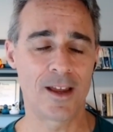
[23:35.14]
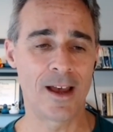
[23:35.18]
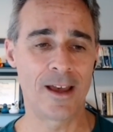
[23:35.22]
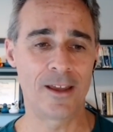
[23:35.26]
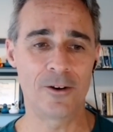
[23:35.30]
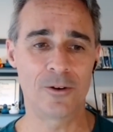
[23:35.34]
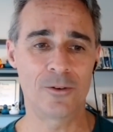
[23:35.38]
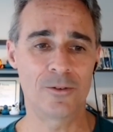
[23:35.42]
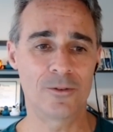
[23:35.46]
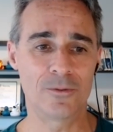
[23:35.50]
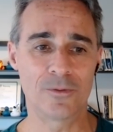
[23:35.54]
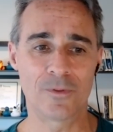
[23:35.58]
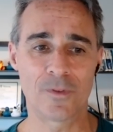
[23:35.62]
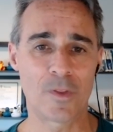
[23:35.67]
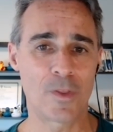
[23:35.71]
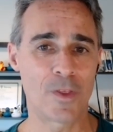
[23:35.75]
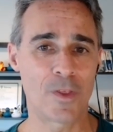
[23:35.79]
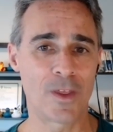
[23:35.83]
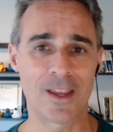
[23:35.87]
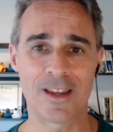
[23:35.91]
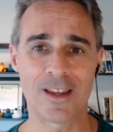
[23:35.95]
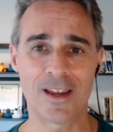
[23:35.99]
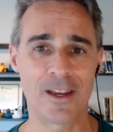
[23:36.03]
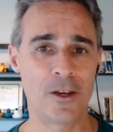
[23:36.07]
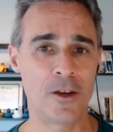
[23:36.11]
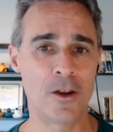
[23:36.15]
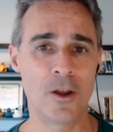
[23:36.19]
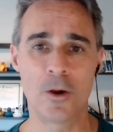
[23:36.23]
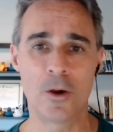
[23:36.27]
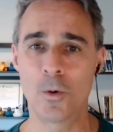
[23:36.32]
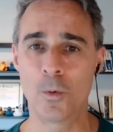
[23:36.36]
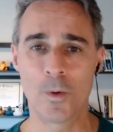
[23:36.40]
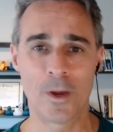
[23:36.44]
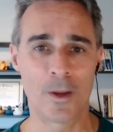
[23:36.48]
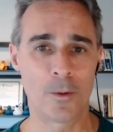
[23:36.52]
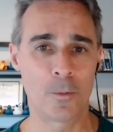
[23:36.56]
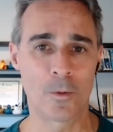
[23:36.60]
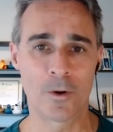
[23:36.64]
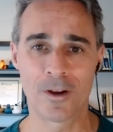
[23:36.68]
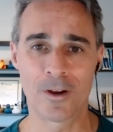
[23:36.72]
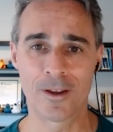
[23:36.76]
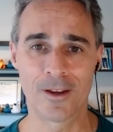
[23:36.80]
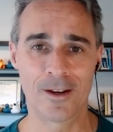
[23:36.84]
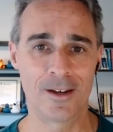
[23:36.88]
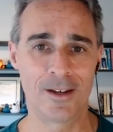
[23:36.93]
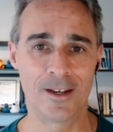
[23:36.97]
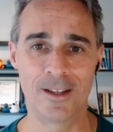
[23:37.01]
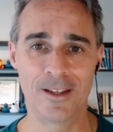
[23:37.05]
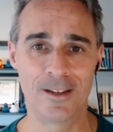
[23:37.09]
don't think I know when we're going
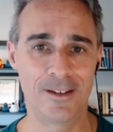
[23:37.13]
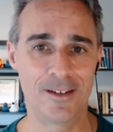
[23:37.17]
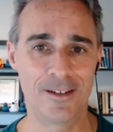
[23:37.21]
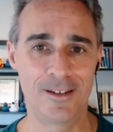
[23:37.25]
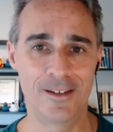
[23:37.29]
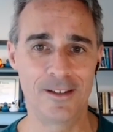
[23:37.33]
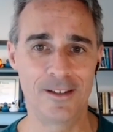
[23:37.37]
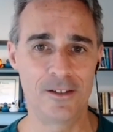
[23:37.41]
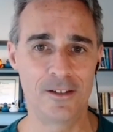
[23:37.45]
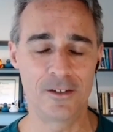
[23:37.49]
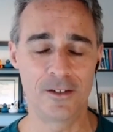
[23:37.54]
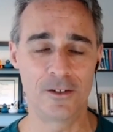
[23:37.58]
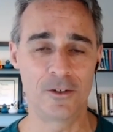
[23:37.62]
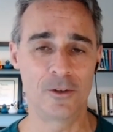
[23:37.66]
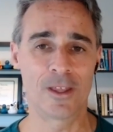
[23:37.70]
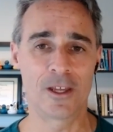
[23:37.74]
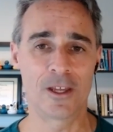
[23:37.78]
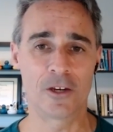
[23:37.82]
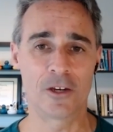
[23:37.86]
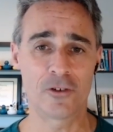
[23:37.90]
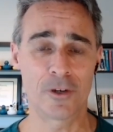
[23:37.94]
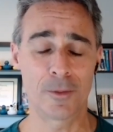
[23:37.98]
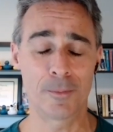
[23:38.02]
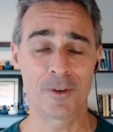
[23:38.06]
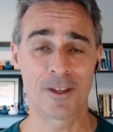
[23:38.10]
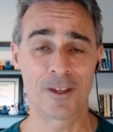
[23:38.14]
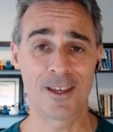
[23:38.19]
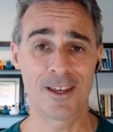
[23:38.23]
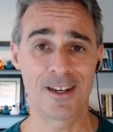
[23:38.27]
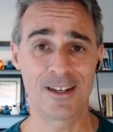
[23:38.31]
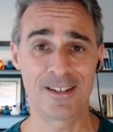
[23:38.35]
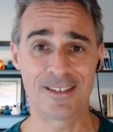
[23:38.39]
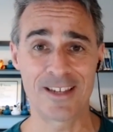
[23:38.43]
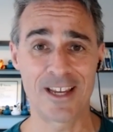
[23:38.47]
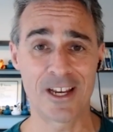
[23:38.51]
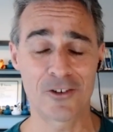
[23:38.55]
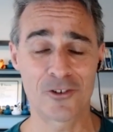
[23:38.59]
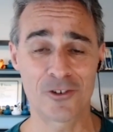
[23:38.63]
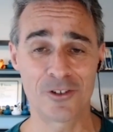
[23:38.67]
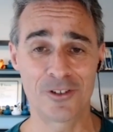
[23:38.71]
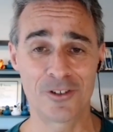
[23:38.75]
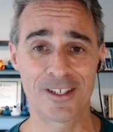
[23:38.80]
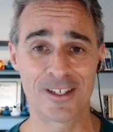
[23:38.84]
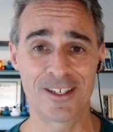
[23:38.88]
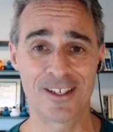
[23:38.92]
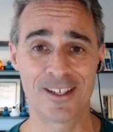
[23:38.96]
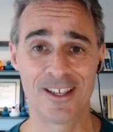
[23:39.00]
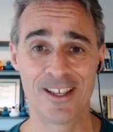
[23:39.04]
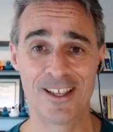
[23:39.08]
to need to do that trip again. It's
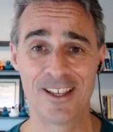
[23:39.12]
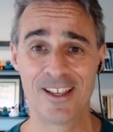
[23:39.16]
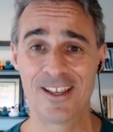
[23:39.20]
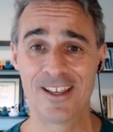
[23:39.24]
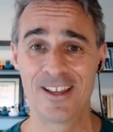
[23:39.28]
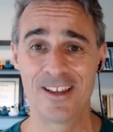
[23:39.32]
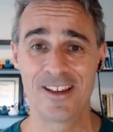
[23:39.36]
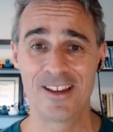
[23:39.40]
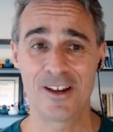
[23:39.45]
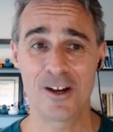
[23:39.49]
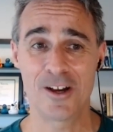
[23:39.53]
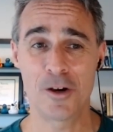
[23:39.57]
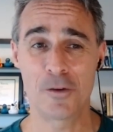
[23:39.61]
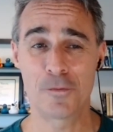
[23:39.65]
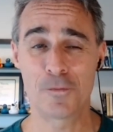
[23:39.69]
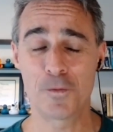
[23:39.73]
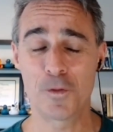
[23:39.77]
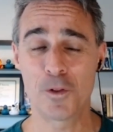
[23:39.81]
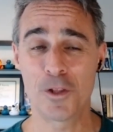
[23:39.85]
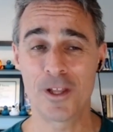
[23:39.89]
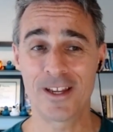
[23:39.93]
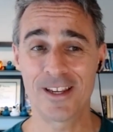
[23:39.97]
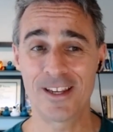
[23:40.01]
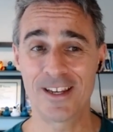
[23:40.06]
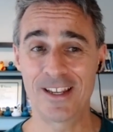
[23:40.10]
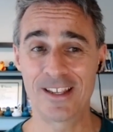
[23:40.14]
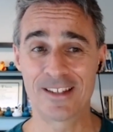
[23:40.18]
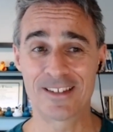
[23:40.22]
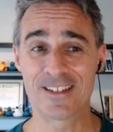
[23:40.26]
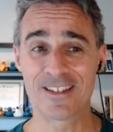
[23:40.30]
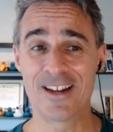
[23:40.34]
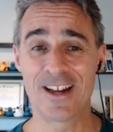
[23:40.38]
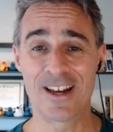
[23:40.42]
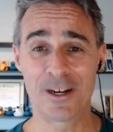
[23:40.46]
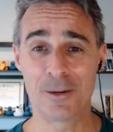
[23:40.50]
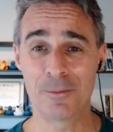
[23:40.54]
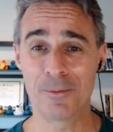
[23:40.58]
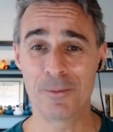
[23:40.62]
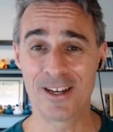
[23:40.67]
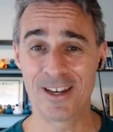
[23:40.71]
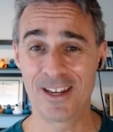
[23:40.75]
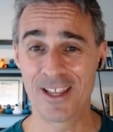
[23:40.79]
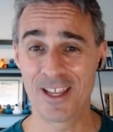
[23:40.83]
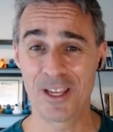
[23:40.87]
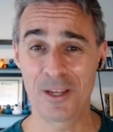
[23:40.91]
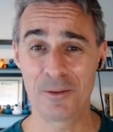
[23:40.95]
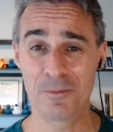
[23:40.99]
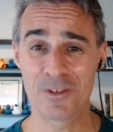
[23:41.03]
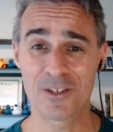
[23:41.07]
actually a flight. It's not in my
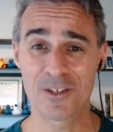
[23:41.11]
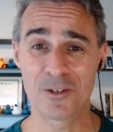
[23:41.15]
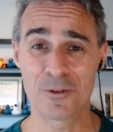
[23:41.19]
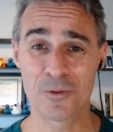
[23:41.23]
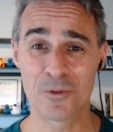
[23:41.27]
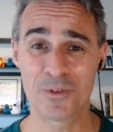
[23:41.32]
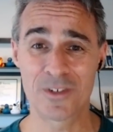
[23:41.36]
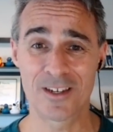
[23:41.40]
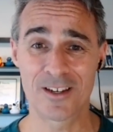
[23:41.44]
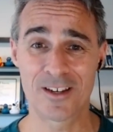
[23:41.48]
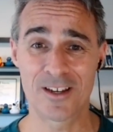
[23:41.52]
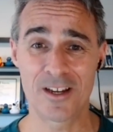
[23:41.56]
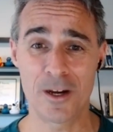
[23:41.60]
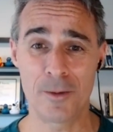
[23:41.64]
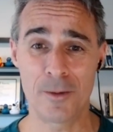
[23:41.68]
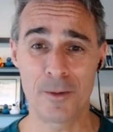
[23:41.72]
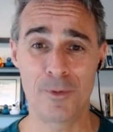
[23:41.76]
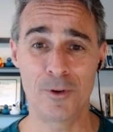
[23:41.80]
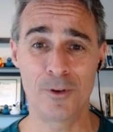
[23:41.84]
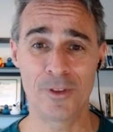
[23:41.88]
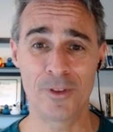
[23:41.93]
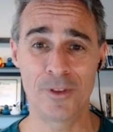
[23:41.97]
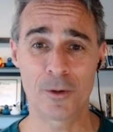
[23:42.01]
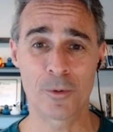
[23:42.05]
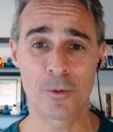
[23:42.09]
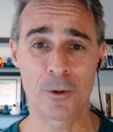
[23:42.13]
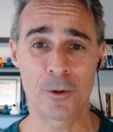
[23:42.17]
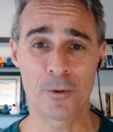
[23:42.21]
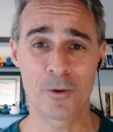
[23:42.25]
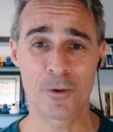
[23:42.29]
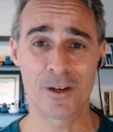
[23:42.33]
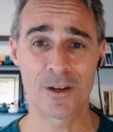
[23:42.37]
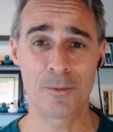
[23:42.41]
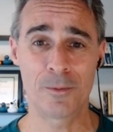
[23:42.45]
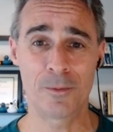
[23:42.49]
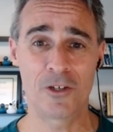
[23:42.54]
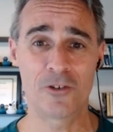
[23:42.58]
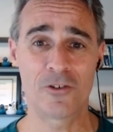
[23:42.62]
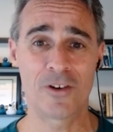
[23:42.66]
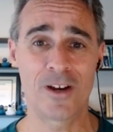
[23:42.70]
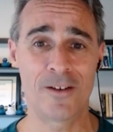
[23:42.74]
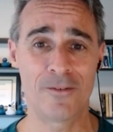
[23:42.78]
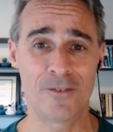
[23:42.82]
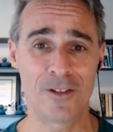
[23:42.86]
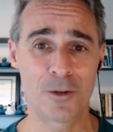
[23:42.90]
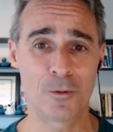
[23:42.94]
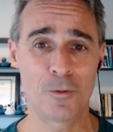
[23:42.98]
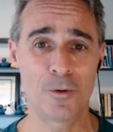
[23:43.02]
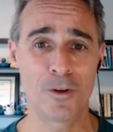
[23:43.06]
name. So it was a couple that we were going to be
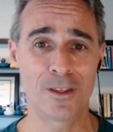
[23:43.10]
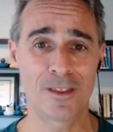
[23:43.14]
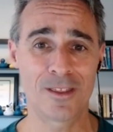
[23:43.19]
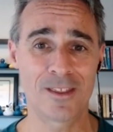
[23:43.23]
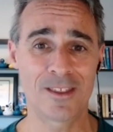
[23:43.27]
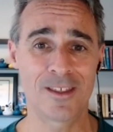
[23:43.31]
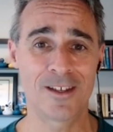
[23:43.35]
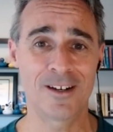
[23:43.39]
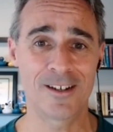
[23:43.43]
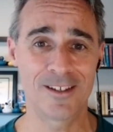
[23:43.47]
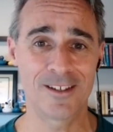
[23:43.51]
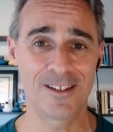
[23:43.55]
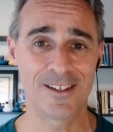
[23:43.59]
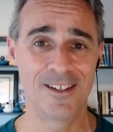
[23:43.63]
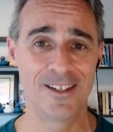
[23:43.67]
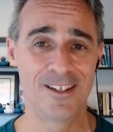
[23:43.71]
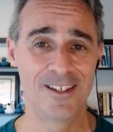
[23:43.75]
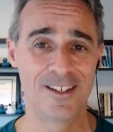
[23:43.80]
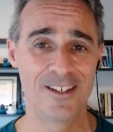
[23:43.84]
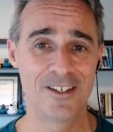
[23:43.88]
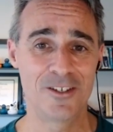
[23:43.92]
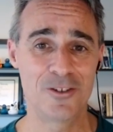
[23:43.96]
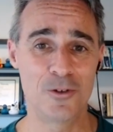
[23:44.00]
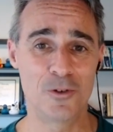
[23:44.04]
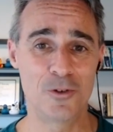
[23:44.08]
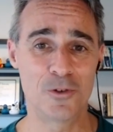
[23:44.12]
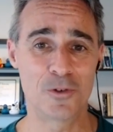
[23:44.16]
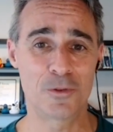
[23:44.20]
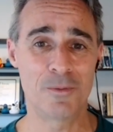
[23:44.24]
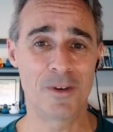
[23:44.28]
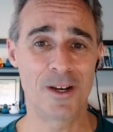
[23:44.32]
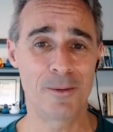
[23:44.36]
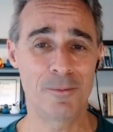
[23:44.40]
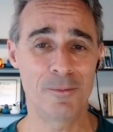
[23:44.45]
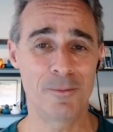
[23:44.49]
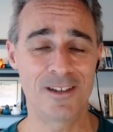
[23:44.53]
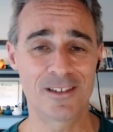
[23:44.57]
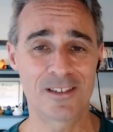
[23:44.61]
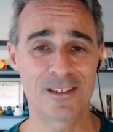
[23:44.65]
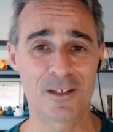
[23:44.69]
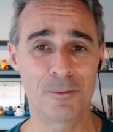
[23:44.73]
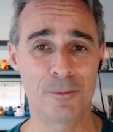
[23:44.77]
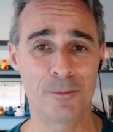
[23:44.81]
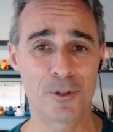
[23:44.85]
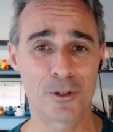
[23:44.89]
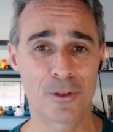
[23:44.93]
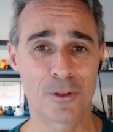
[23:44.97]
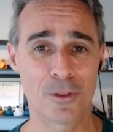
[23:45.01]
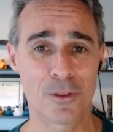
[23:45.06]
traveling with that I used my miles to
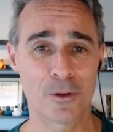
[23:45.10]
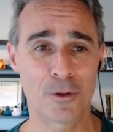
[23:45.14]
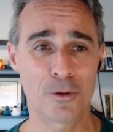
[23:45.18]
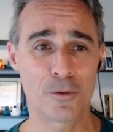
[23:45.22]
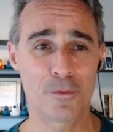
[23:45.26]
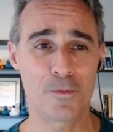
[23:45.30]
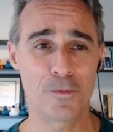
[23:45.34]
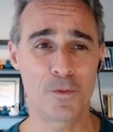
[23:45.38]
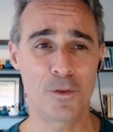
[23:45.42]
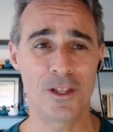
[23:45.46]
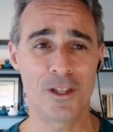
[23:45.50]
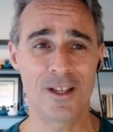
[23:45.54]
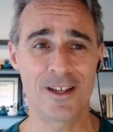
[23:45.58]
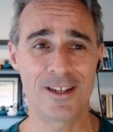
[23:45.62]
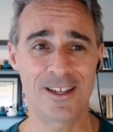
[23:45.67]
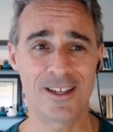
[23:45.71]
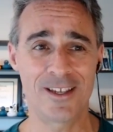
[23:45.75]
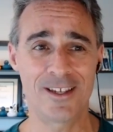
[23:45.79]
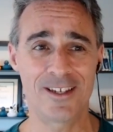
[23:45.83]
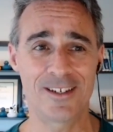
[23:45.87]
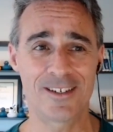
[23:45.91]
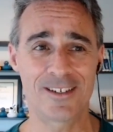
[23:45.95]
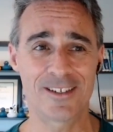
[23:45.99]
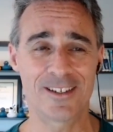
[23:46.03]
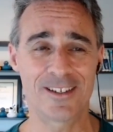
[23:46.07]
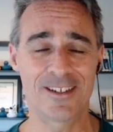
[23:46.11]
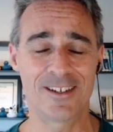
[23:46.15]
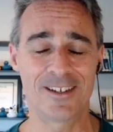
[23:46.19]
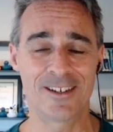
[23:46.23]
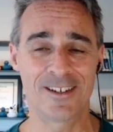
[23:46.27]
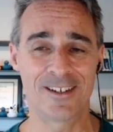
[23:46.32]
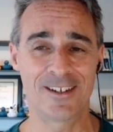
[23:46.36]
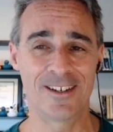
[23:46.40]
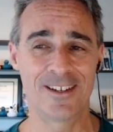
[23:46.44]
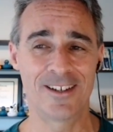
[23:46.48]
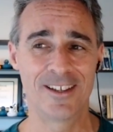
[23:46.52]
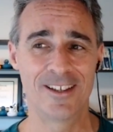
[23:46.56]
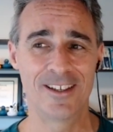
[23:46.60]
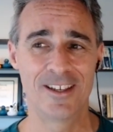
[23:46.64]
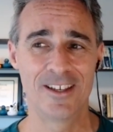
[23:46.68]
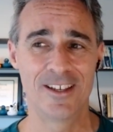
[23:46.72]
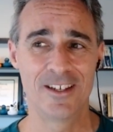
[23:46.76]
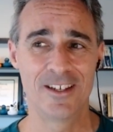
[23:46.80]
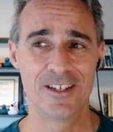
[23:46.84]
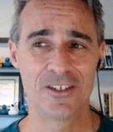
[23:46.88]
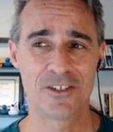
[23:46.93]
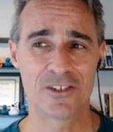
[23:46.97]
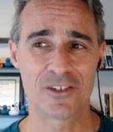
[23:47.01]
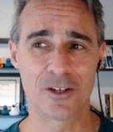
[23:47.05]
book their flight. And
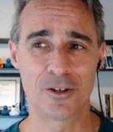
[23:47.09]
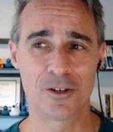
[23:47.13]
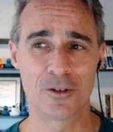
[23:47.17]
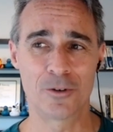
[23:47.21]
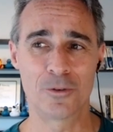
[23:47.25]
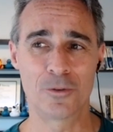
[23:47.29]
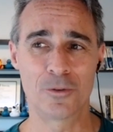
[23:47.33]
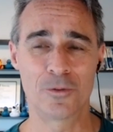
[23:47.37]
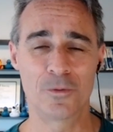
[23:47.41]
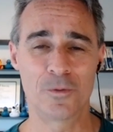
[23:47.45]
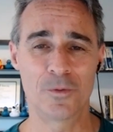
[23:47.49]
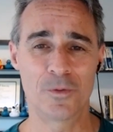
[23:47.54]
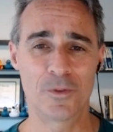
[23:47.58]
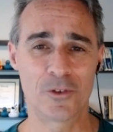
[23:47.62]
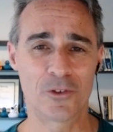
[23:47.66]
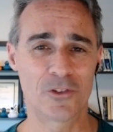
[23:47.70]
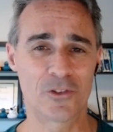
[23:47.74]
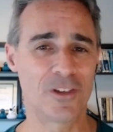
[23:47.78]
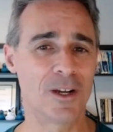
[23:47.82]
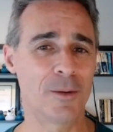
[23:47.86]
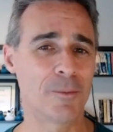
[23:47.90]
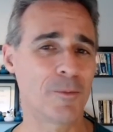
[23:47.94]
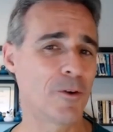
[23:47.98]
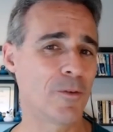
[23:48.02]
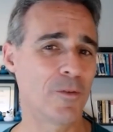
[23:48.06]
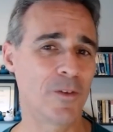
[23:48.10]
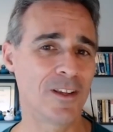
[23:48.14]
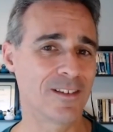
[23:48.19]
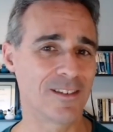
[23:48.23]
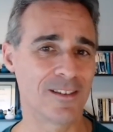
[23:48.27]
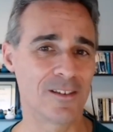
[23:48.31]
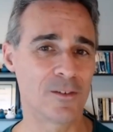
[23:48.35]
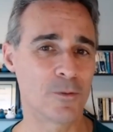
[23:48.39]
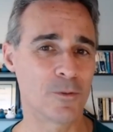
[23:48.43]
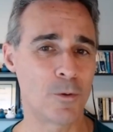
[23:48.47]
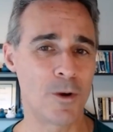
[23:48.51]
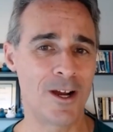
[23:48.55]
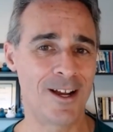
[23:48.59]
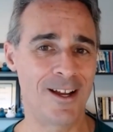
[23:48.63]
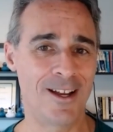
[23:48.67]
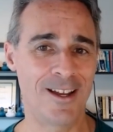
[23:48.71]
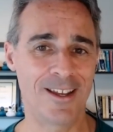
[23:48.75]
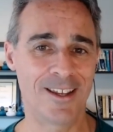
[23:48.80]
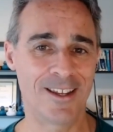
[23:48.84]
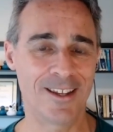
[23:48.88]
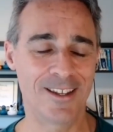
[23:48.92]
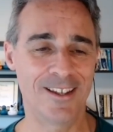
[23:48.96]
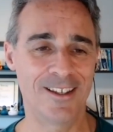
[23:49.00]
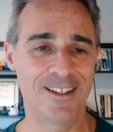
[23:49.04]
so there's a number of reasons
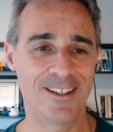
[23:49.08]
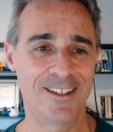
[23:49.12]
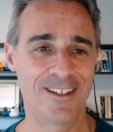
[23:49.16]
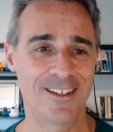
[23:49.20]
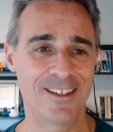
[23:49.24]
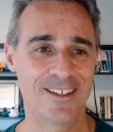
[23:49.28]
why